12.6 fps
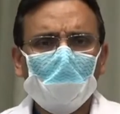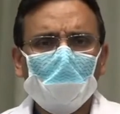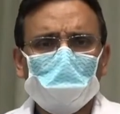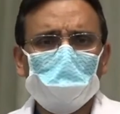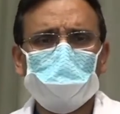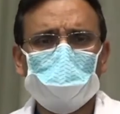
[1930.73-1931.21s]

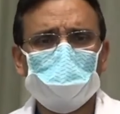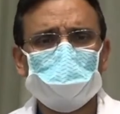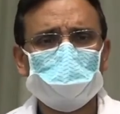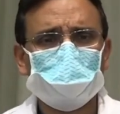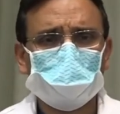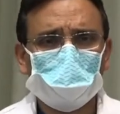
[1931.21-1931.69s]
And I
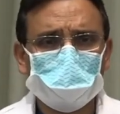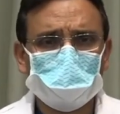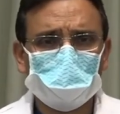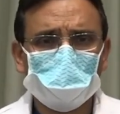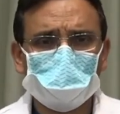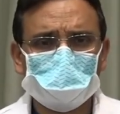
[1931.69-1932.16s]
apologize, I'm going to
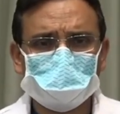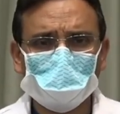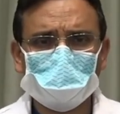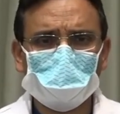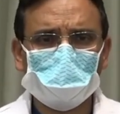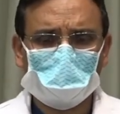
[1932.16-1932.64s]
show a
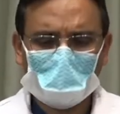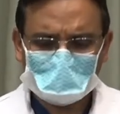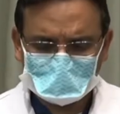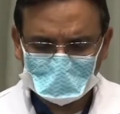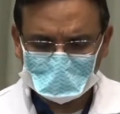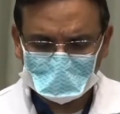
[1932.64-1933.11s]
slightly
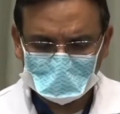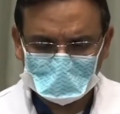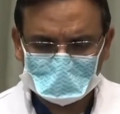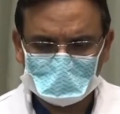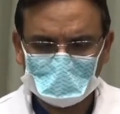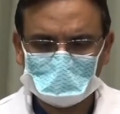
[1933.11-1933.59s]
graphic uh,
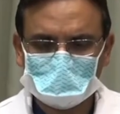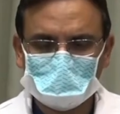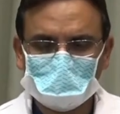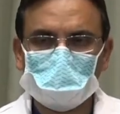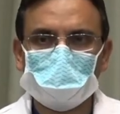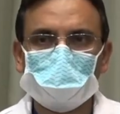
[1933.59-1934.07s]

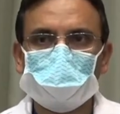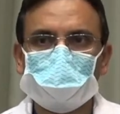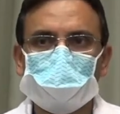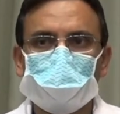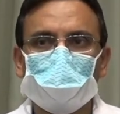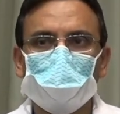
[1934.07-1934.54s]
picture, but
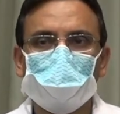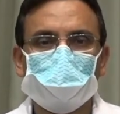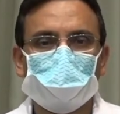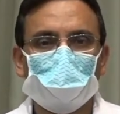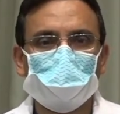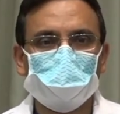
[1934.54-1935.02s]
just to kind of
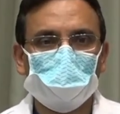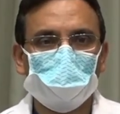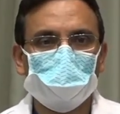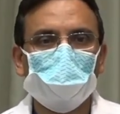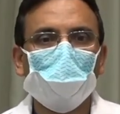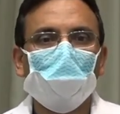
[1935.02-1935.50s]
drive
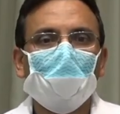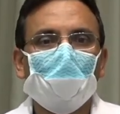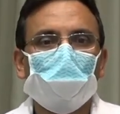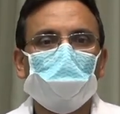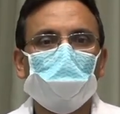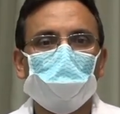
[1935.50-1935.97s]
home
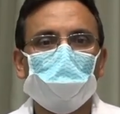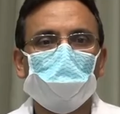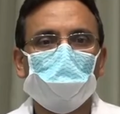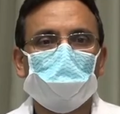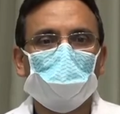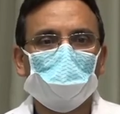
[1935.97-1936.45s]
what
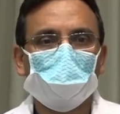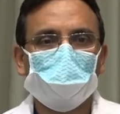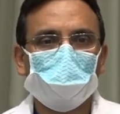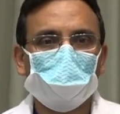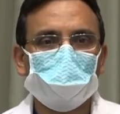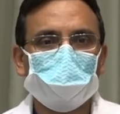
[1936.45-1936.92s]
we're talking
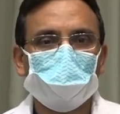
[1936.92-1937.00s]
about.